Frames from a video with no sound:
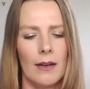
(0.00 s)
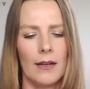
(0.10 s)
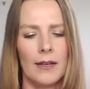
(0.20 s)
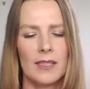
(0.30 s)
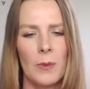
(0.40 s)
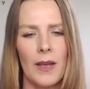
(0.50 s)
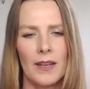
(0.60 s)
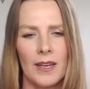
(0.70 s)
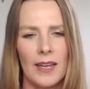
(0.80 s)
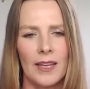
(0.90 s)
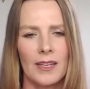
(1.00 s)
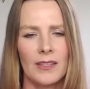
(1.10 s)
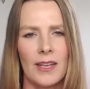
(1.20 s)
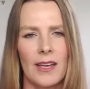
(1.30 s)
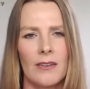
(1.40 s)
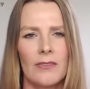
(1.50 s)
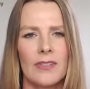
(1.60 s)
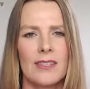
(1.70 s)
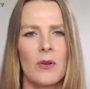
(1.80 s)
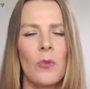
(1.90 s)
And expanding into
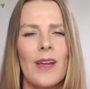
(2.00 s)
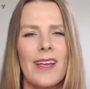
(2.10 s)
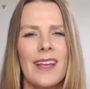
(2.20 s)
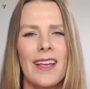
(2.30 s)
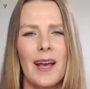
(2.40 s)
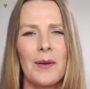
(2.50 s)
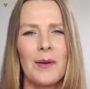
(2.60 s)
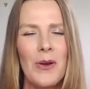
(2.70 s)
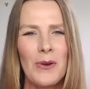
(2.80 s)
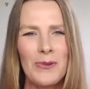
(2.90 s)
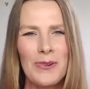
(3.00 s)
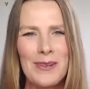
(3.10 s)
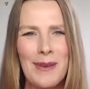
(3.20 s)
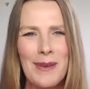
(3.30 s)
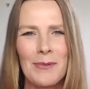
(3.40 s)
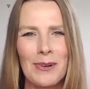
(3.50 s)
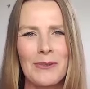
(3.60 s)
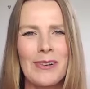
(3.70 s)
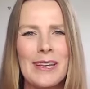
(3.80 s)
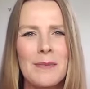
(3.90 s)
every cell, waking up,
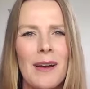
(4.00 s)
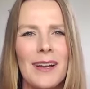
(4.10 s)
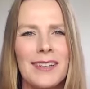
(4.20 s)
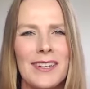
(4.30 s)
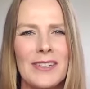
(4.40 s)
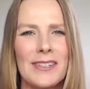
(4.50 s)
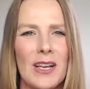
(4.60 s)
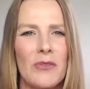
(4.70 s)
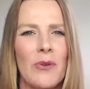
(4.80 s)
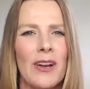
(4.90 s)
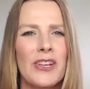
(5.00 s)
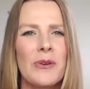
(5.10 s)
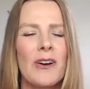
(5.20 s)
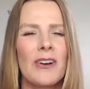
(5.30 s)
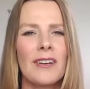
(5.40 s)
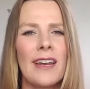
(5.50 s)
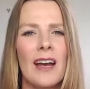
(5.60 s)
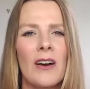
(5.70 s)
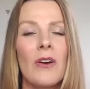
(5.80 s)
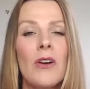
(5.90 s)
remembering, reminding yourself where you are
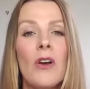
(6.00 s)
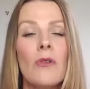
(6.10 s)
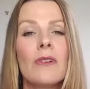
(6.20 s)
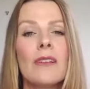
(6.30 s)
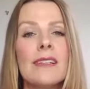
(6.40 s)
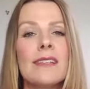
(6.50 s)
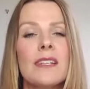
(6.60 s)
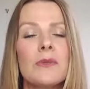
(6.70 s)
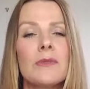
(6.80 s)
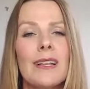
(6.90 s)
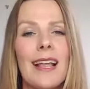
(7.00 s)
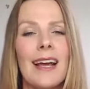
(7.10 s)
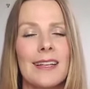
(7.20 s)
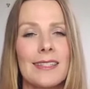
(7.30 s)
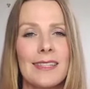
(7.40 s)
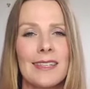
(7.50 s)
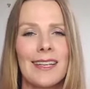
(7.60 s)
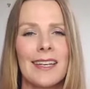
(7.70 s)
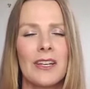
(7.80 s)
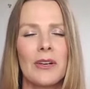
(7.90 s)
now, releasing, relaxing,
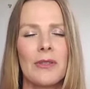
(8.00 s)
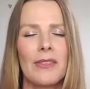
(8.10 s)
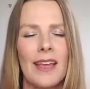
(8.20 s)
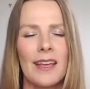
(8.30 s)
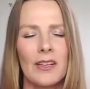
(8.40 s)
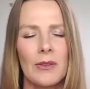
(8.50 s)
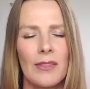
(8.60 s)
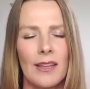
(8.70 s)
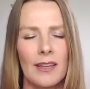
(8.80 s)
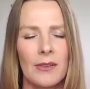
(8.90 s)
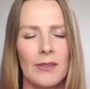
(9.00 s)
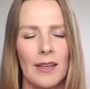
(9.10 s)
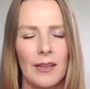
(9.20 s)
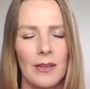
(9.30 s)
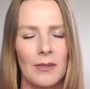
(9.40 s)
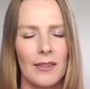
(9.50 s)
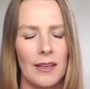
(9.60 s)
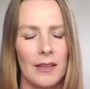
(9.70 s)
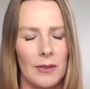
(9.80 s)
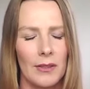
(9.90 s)
letting go. Thank you, thank you, thank you,
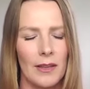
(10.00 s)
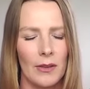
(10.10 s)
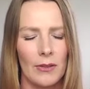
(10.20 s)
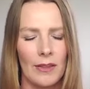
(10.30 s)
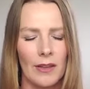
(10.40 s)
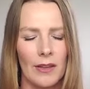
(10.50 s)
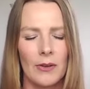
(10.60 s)
thank you, thank you.